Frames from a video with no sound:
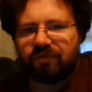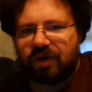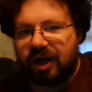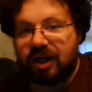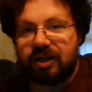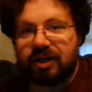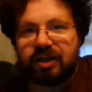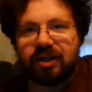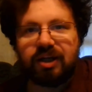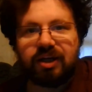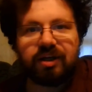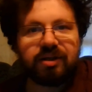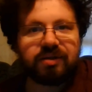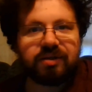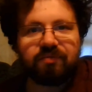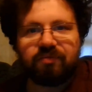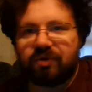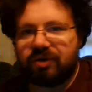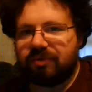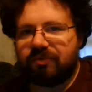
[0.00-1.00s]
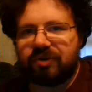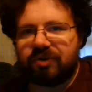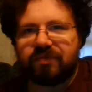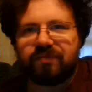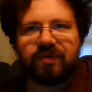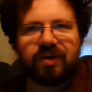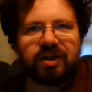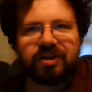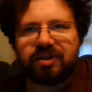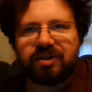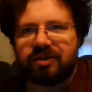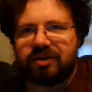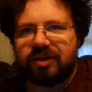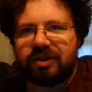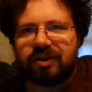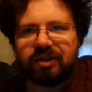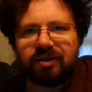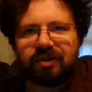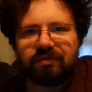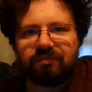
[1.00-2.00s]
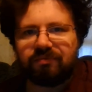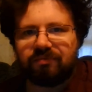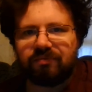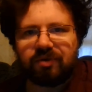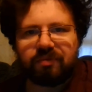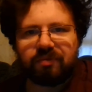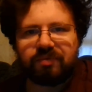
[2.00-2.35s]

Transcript: Rat King's one of the most fascinating,